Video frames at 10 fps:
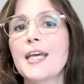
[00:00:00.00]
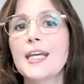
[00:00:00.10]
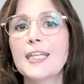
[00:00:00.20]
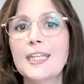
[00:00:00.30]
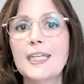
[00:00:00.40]

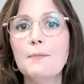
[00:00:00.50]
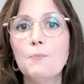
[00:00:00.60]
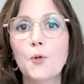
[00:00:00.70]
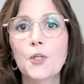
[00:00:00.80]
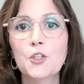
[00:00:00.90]

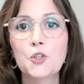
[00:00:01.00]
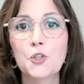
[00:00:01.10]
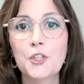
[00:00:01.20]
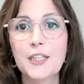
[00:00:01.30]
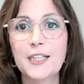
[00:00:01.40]
Keyboard
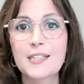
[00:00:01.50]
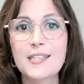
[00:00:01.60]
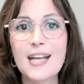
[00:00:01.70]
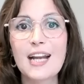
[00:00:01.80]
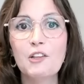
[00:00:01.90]
shortcuts
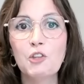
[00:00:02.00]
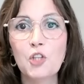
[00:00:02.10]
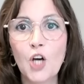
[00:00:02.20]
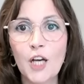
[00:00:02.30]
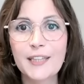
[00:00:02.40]
are
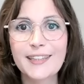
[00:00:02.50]
not